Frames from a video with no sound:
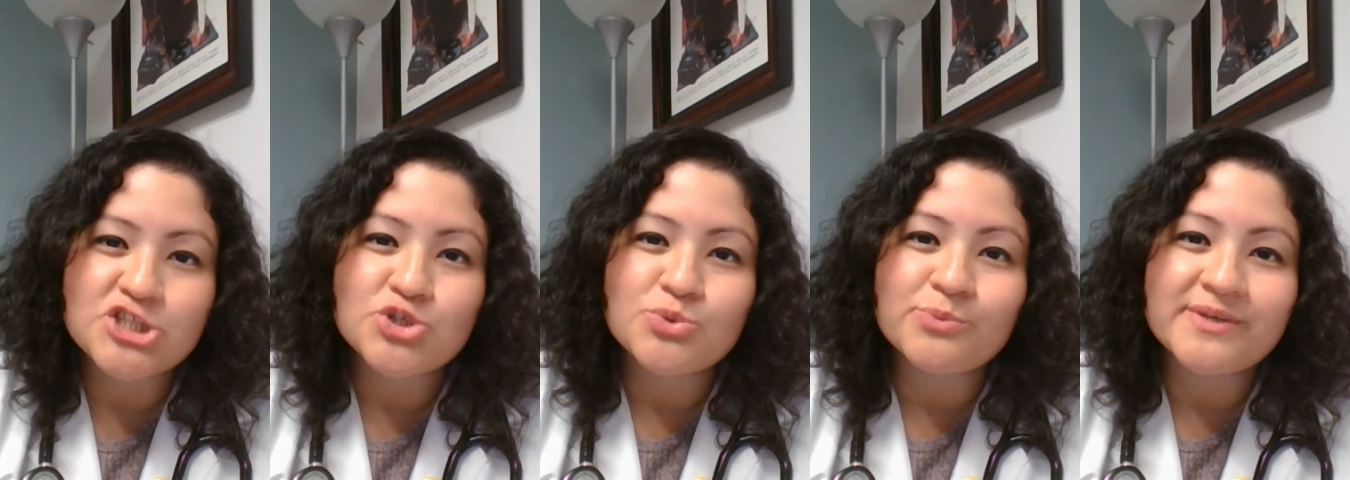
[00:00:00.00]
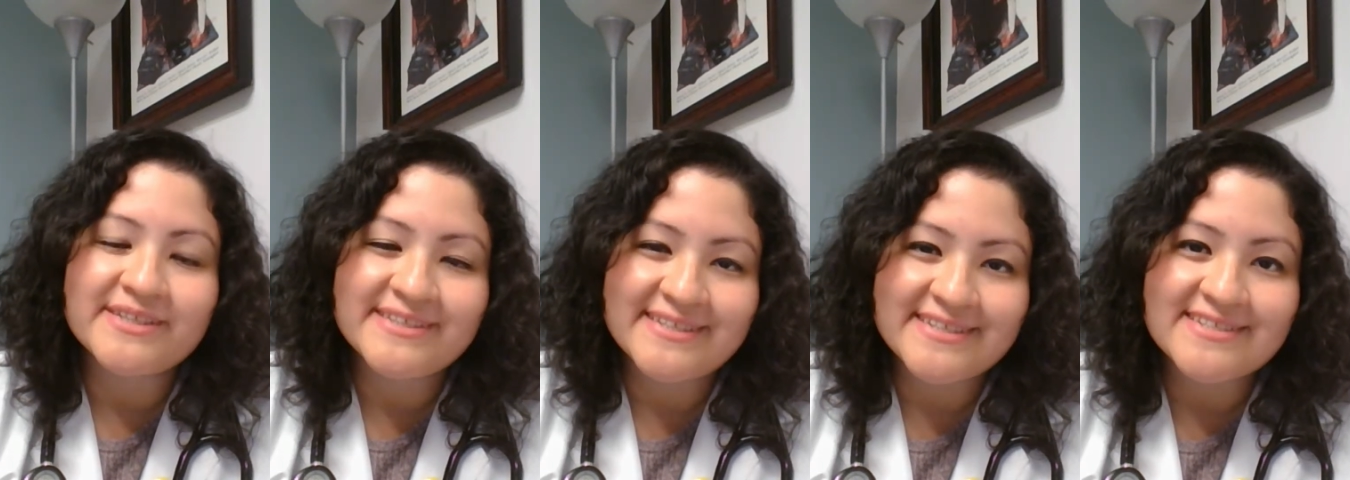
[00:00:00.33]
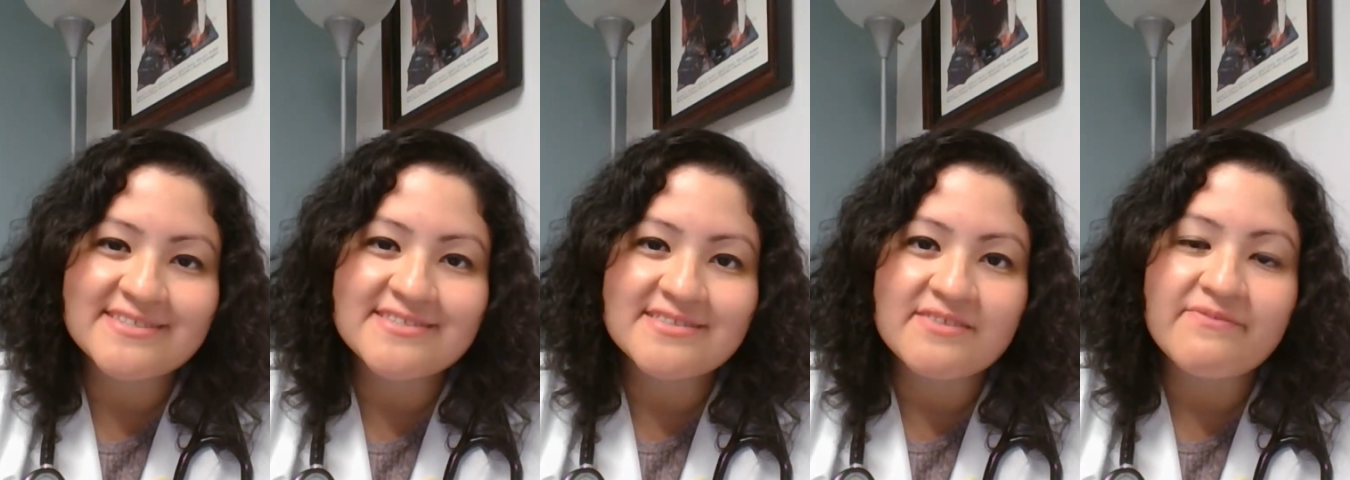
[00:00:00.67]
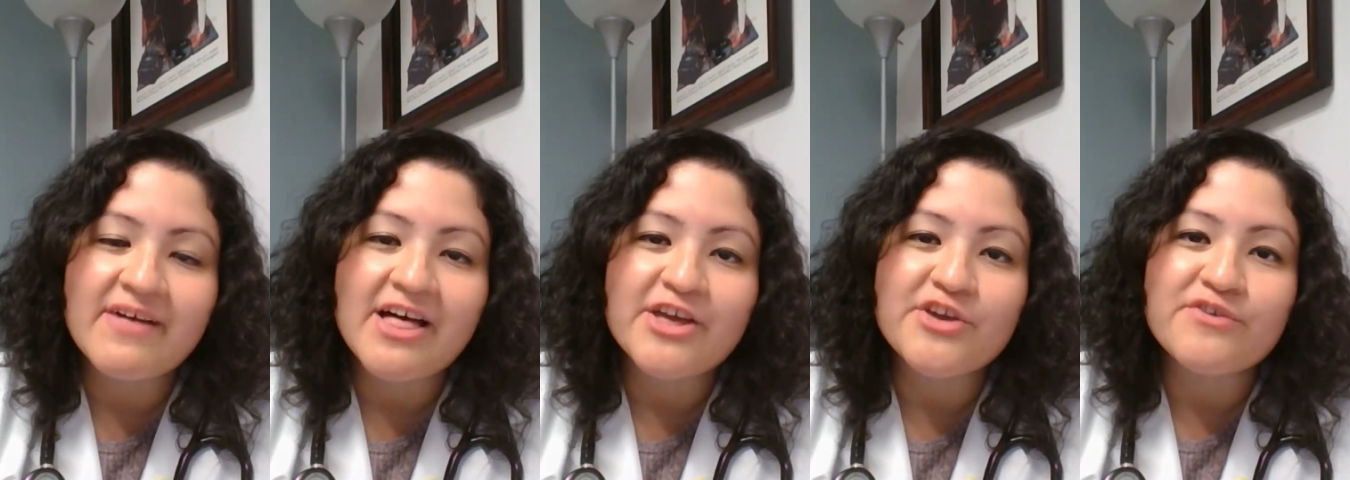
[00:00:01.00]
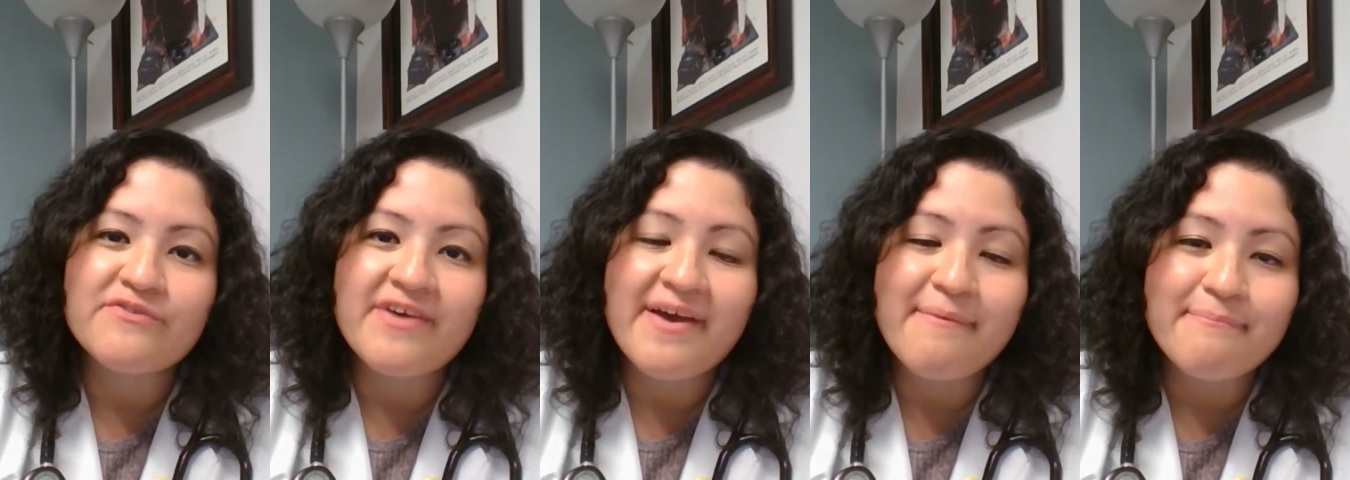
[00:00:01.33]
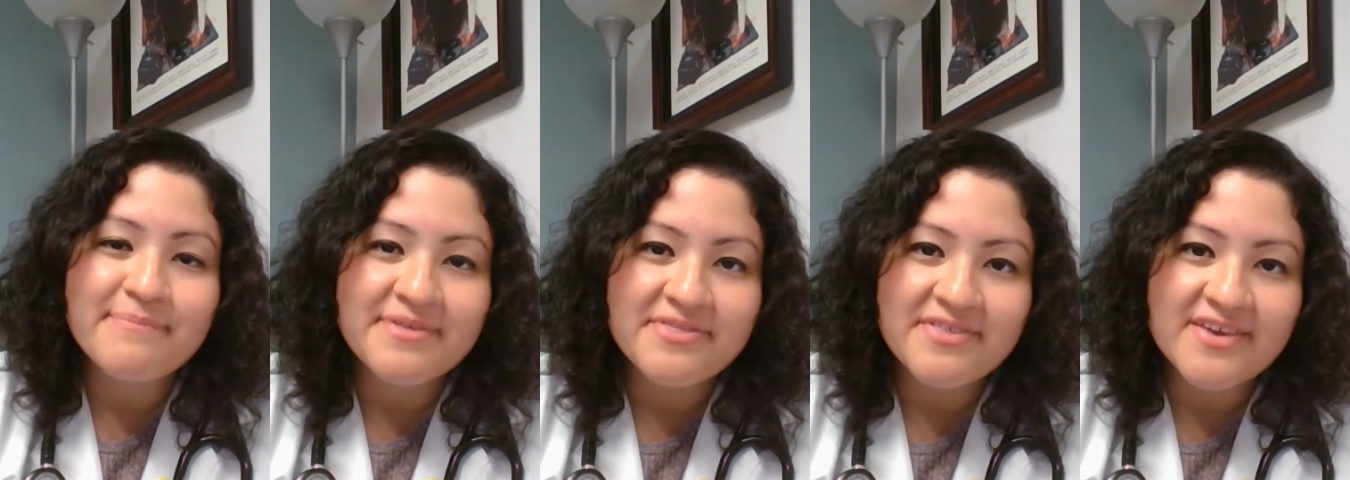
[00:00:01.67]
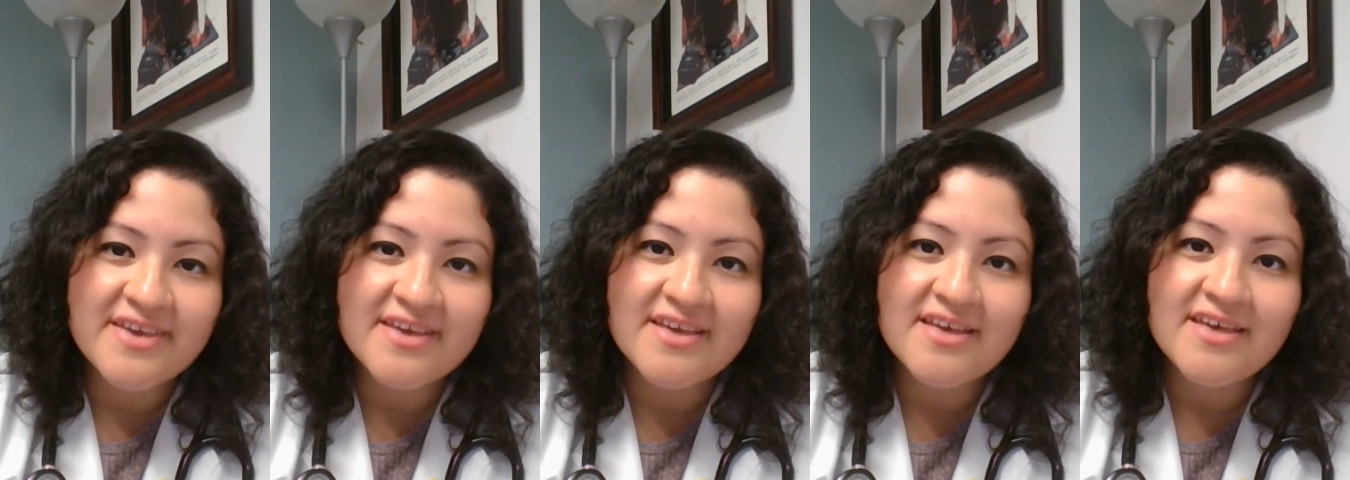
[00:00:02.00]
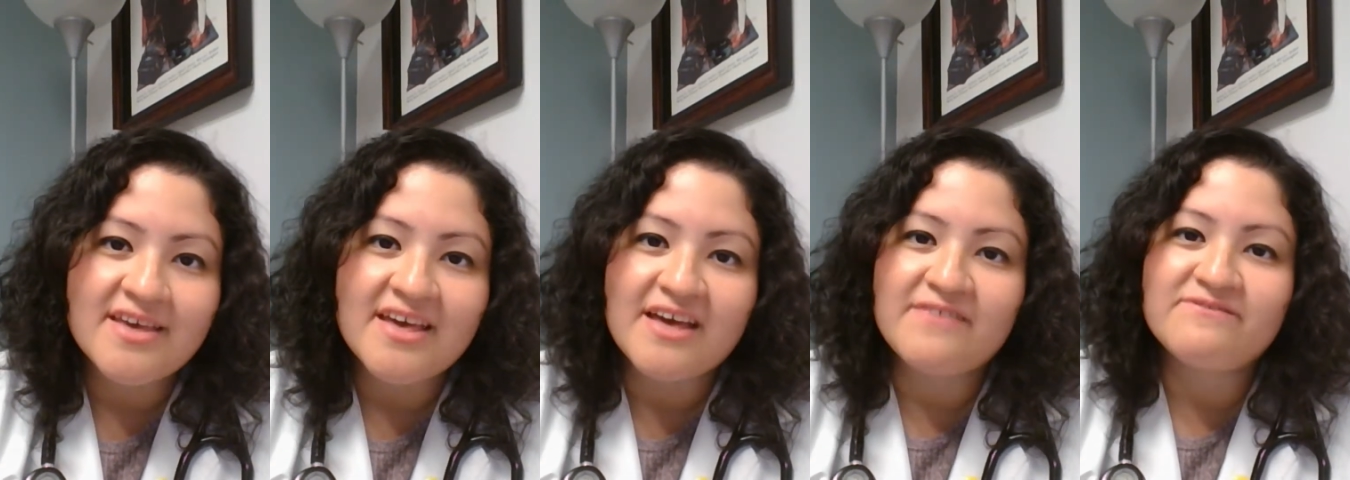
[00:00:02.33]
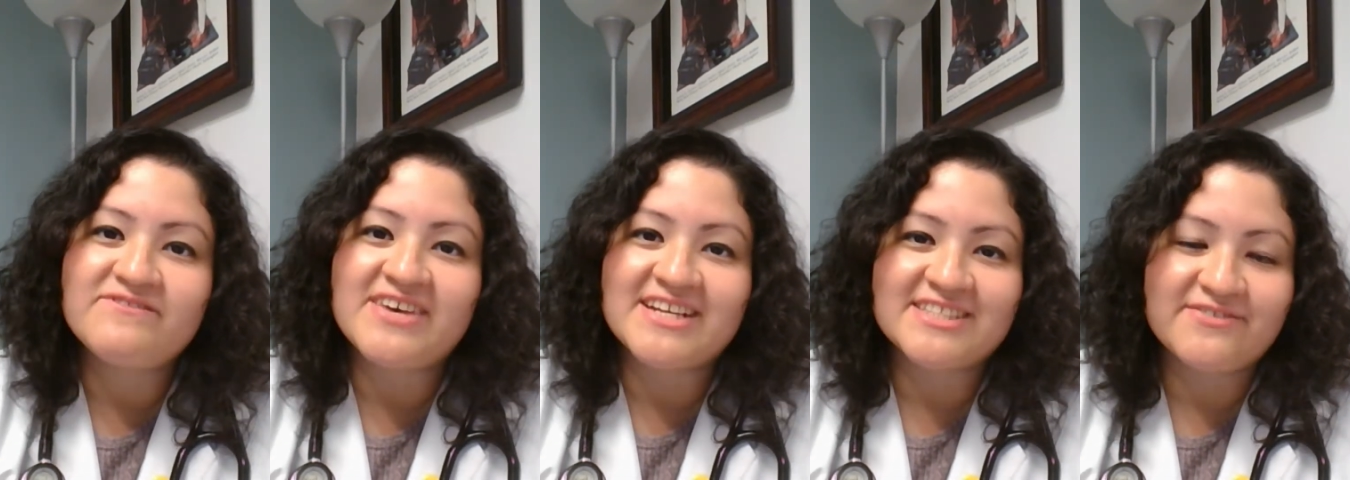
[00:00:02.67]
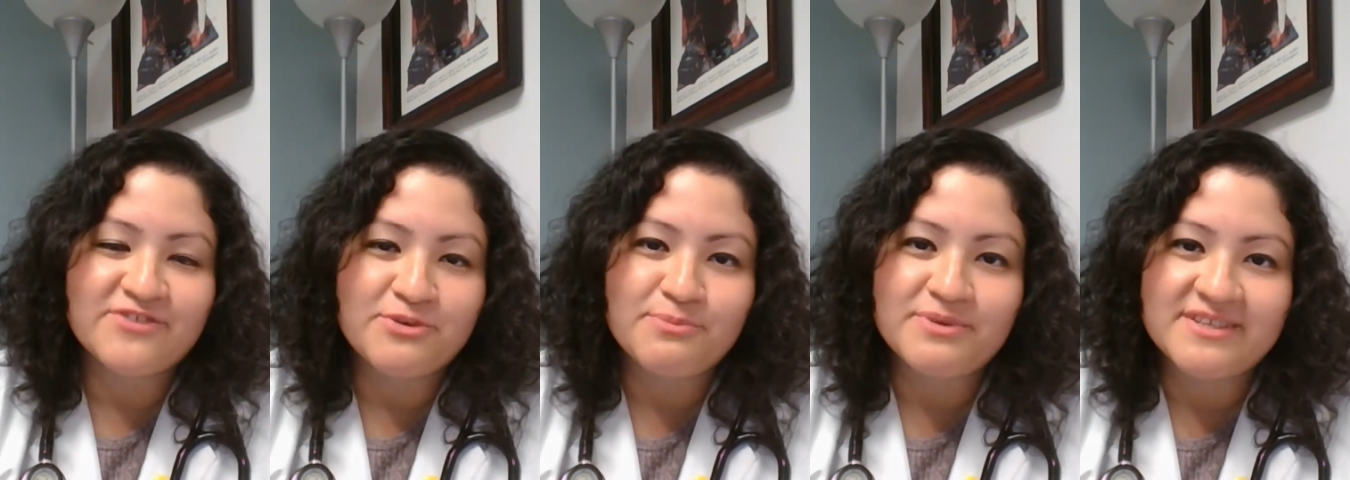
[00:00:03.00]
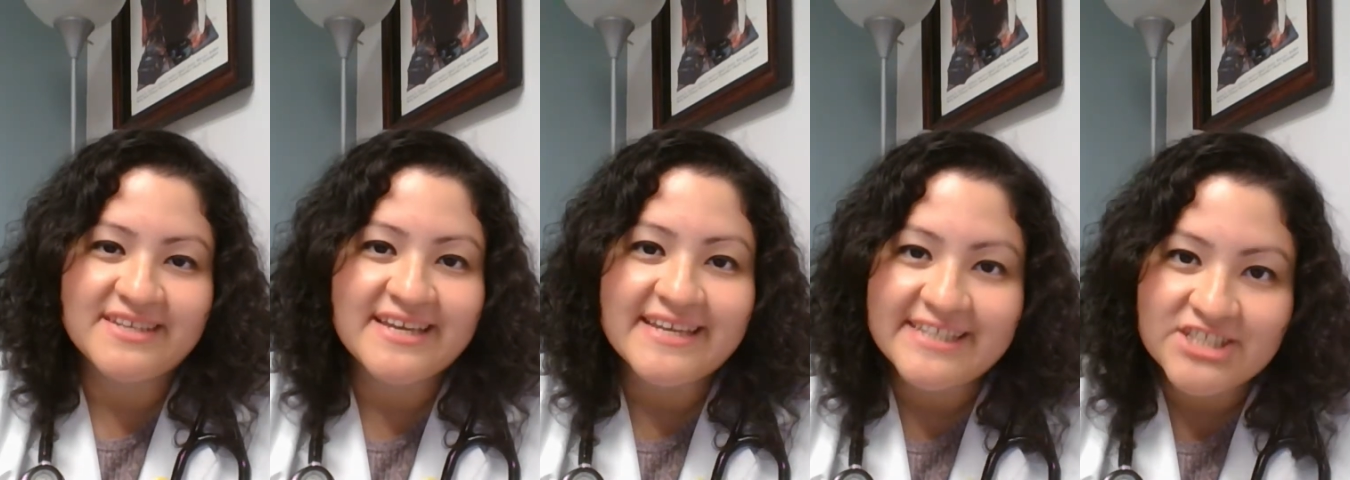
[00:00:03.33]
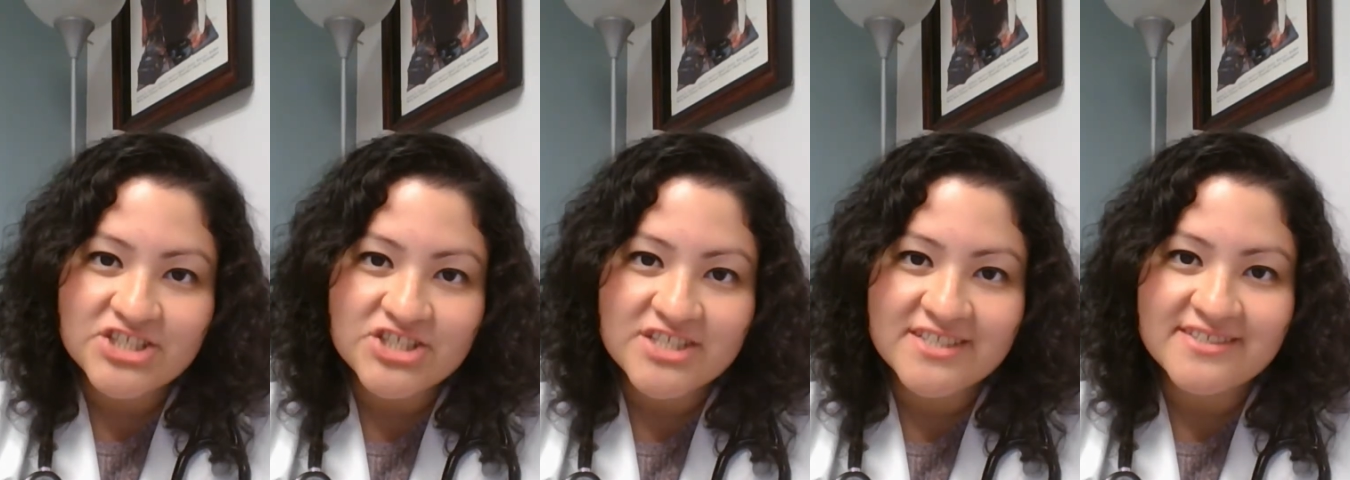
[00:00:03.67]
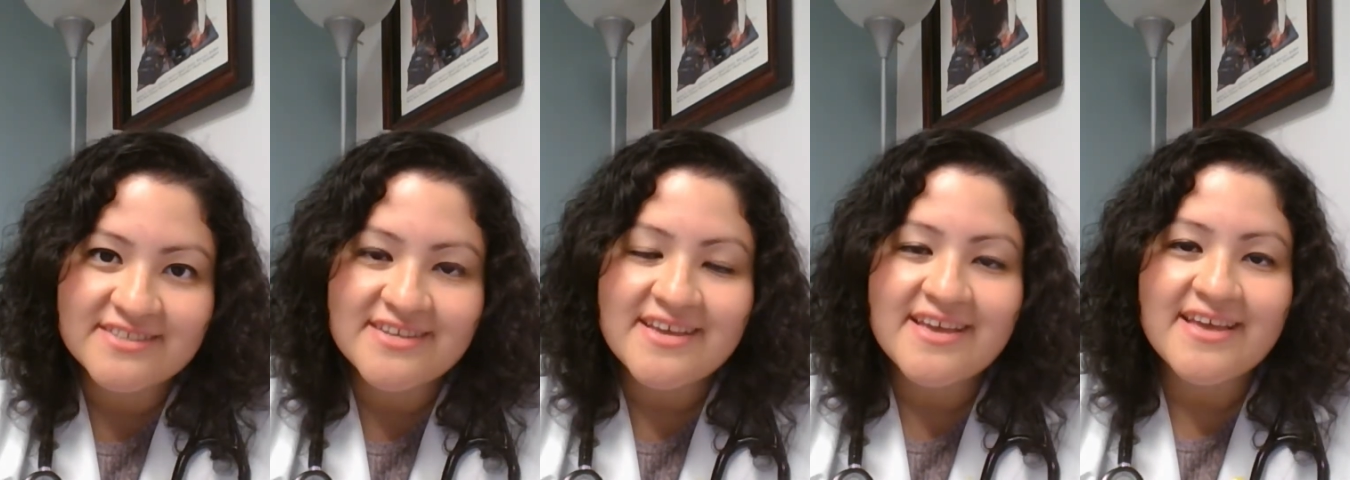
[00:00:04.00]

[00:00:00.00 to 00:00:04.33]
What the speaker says: to witness the value of empathy, effective communication,